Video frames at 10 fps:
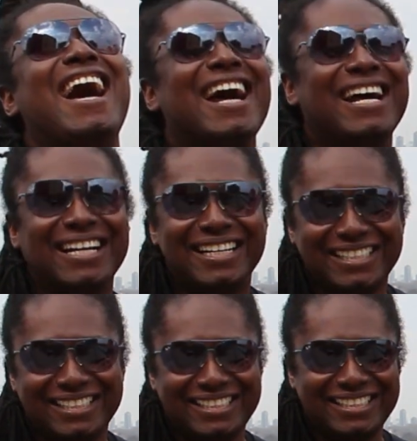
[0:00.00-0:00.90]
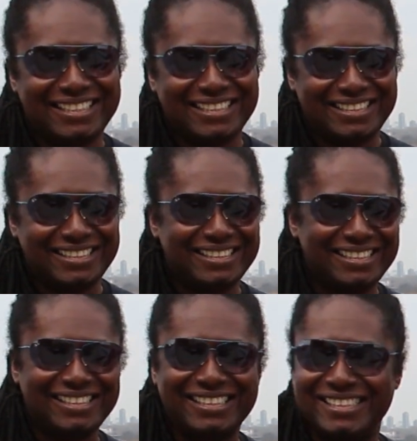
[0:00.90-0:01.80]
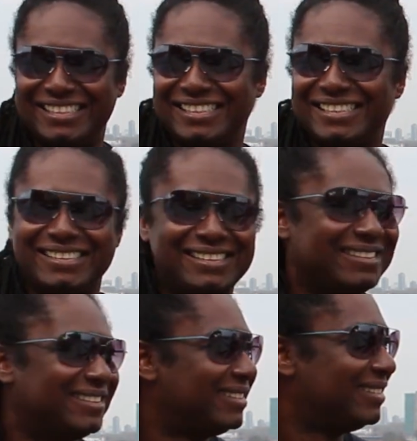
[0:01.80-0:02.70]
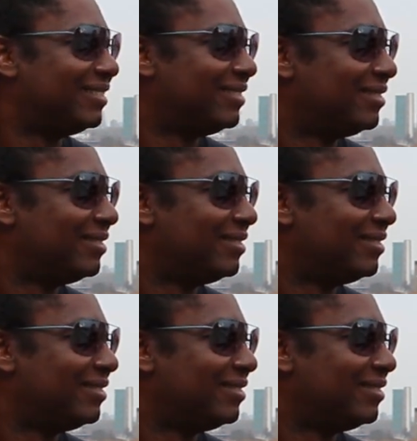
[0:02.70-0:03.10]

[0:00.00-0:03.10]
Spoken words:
(not speaking)